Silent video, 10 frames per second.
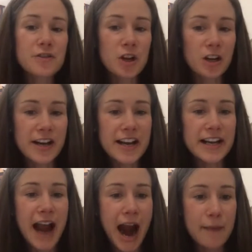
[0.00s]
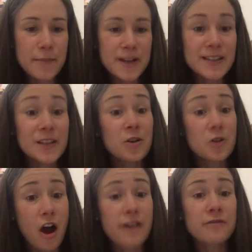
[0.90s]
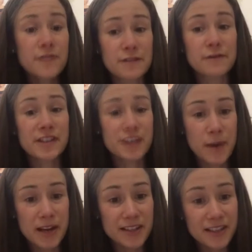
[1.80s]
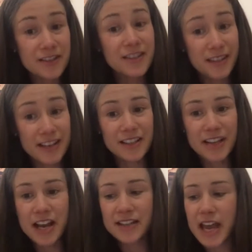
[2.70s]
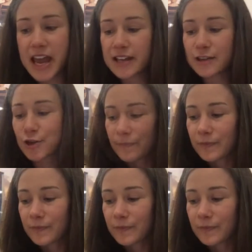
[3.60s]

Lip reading: learning happens in a lot of different spaces in today's age.